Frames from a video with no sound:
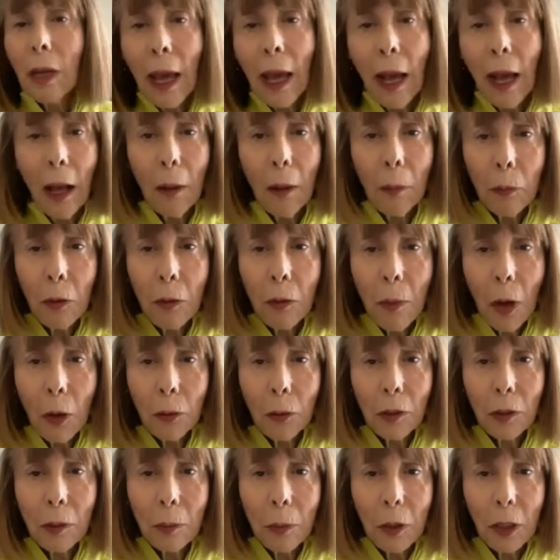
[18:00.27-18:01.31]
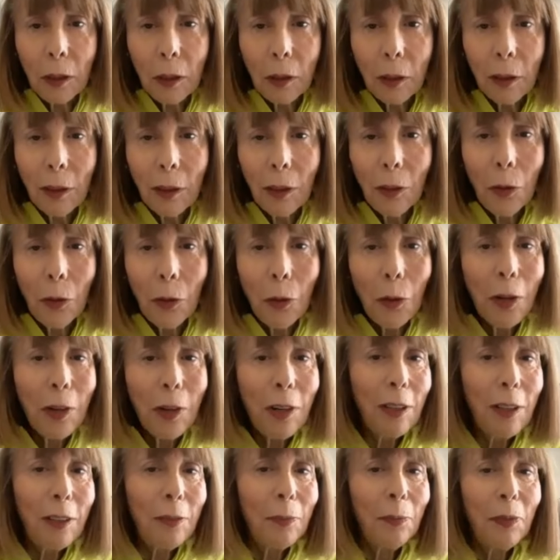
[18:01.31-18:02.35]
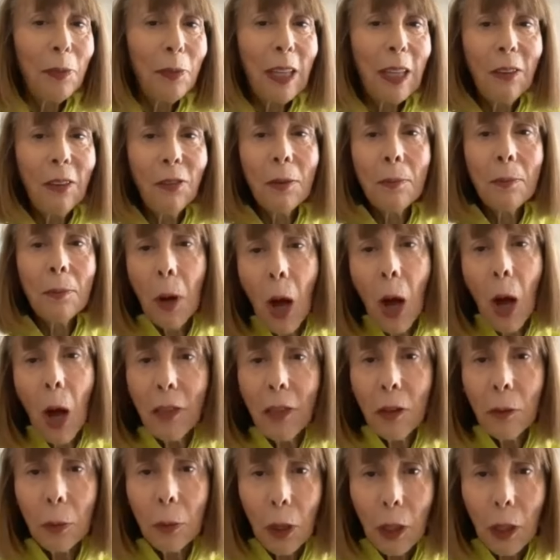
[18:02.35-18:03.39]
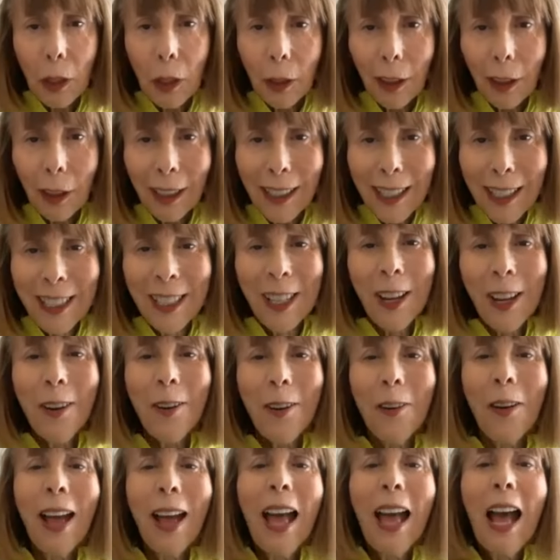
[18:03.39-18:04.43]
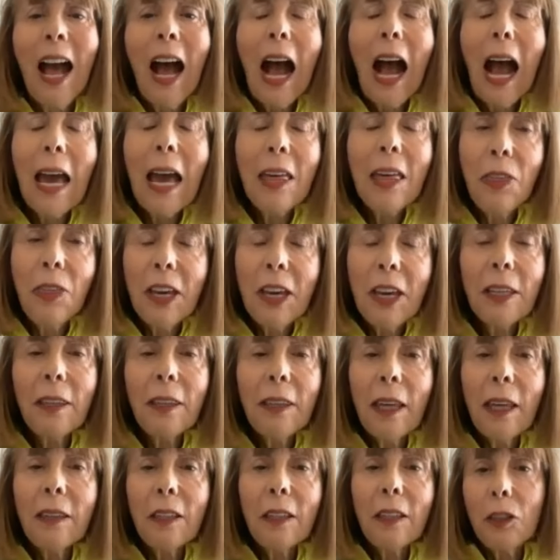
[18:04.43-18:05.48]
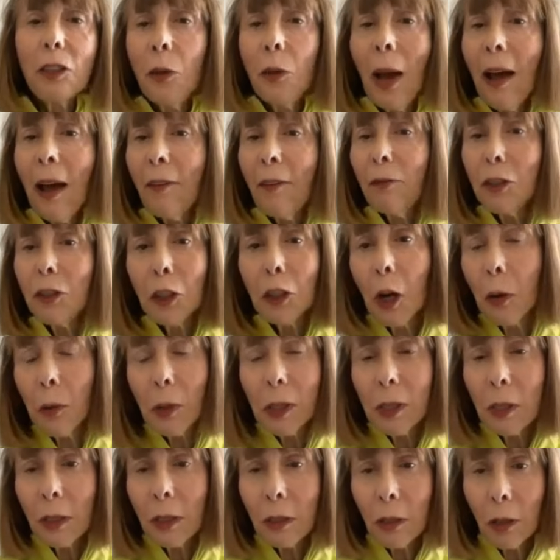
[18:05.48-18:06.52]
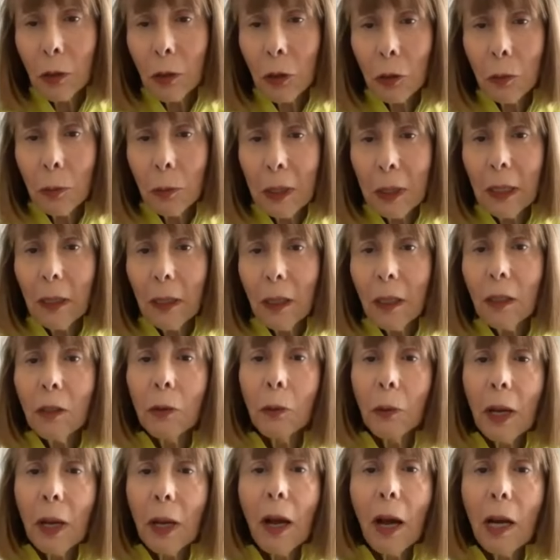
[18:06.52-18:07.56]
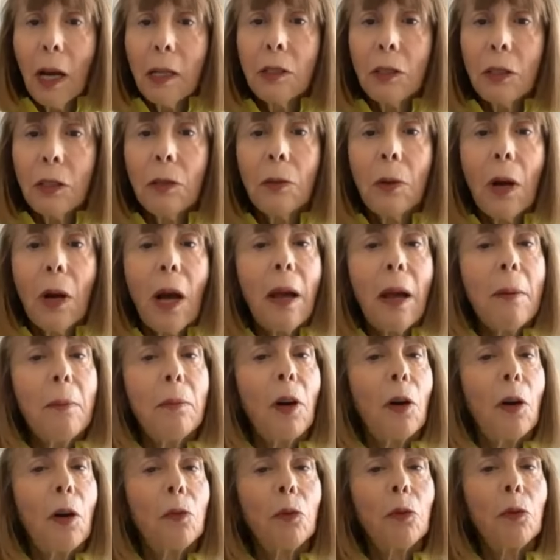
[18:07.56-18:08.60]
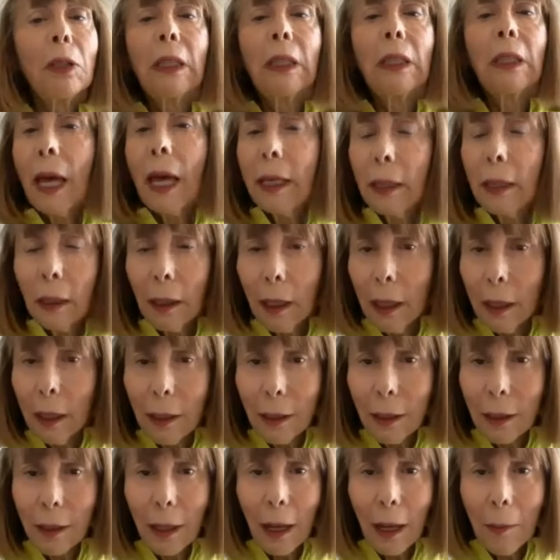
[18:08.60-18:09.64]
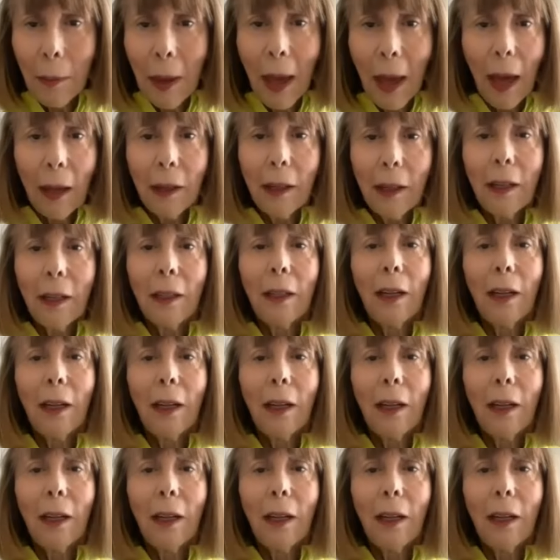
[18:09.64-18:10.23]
help promote the book or even buy the book. So I think that you have to go on social media the way I do. I'm relentless about it.